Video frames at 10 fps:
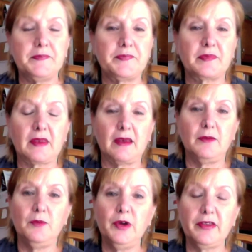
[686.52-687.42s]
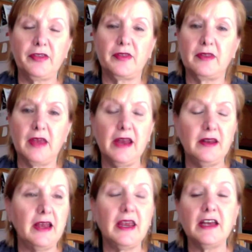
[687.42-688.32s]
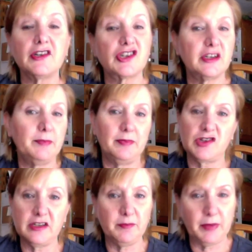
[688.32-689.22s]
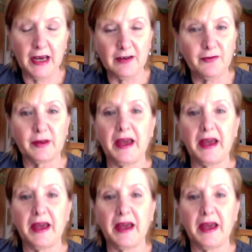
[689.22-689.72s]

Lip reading: But I went to the Dominican Republic and spent a week there